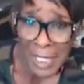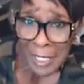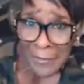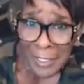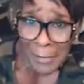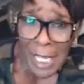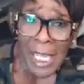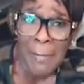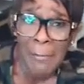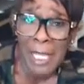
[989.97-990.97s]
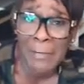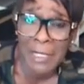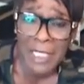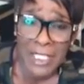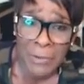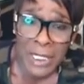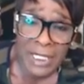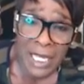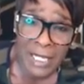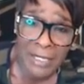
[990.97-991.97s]
of them, and maybe let's
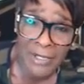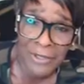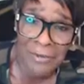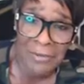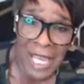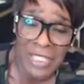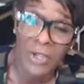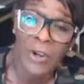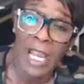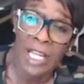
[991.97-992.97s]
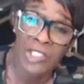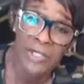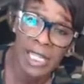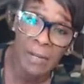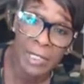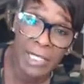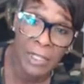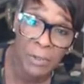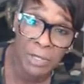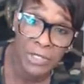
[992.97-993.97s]
recycle the rest. Or actually, you can't
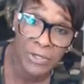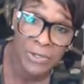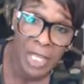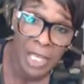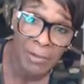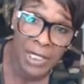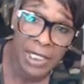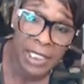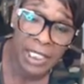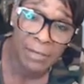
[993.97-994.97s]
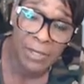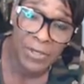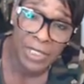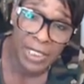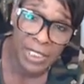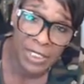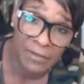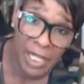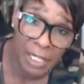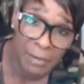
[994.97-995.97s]
recycle pictures because of the chemicals in the
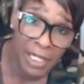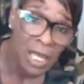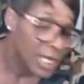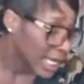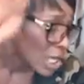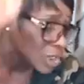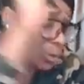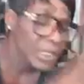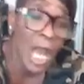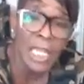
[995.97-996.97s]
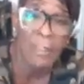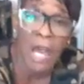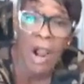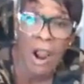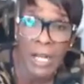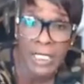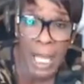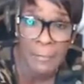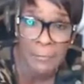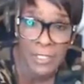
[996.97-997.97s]
development. Okay, so we're talking about hard
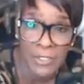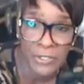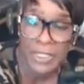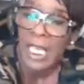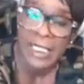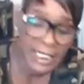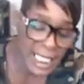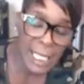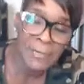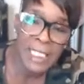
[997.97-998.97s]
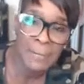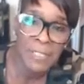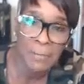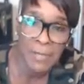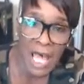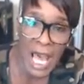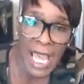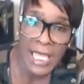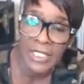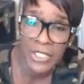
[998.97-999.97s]
copy pictures. Same steps
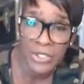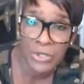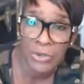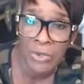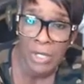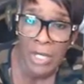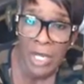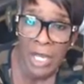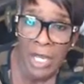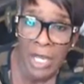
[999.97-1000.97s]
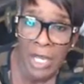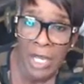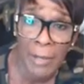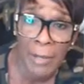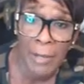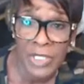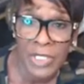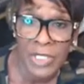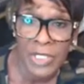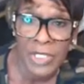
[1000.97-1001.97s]
apply to digital
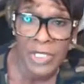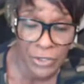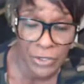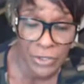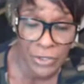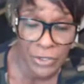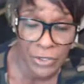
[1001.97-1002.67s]
pictures. All right, so